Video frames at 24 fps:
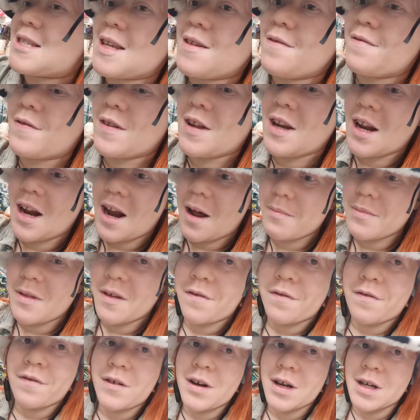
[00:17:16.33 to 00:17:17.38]
he filling up the
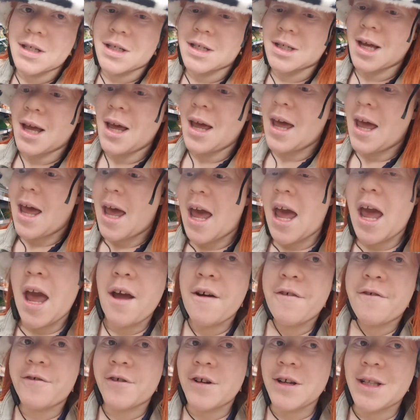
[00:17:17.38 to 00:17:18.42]
fridge?
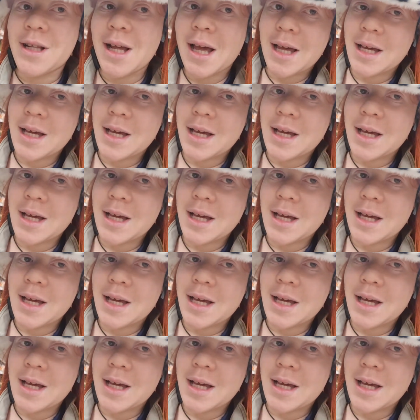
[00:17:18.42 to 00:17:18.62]
Every day